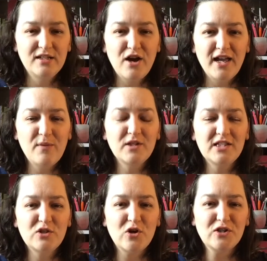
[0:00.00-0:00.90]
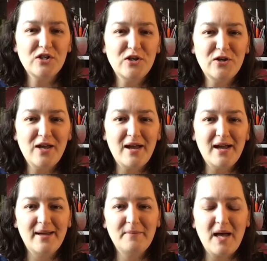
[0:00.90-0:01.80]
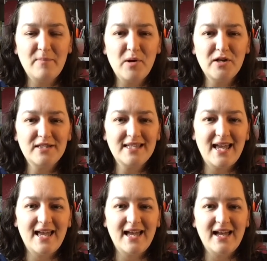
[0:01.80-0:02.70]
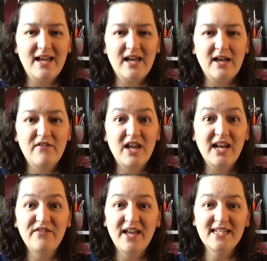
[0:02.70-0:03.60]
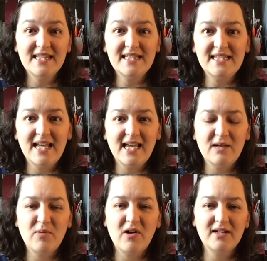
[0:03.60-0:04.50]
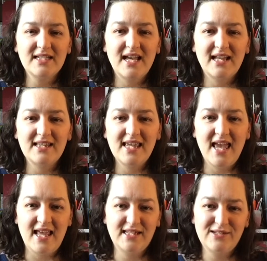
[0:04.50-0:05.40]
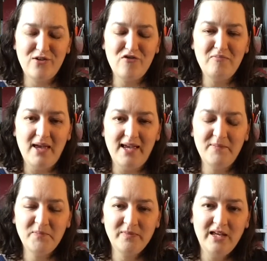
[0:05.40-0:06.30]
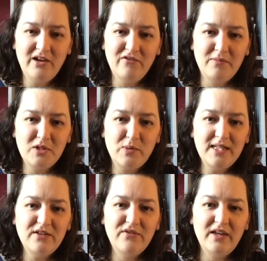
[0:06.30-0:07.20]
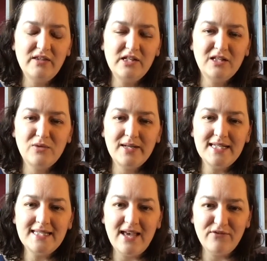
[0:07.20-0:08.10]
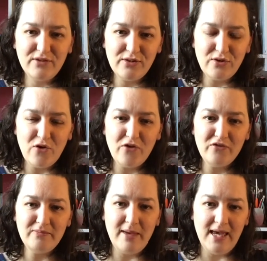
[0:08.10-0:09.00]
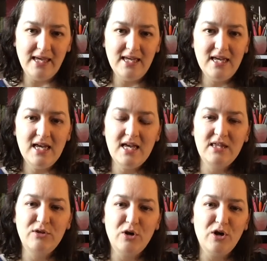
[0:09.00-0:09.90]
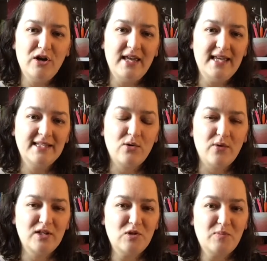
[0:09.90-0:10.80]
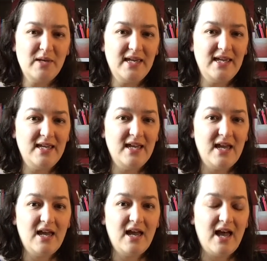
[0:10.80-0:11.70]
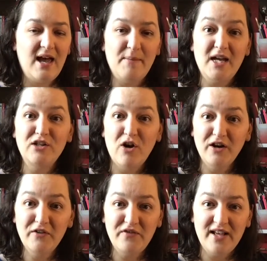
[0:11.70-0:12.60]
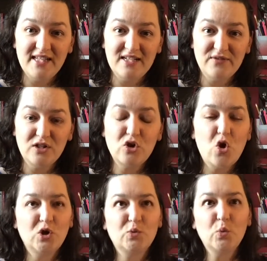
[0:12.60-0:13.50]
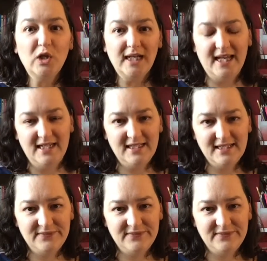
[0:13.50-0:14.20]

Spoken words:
Now I want to talk to you about an event that's taking part at the end of May. From the 25th to the 27th of May, there is going to be a yarn festival called Woollinn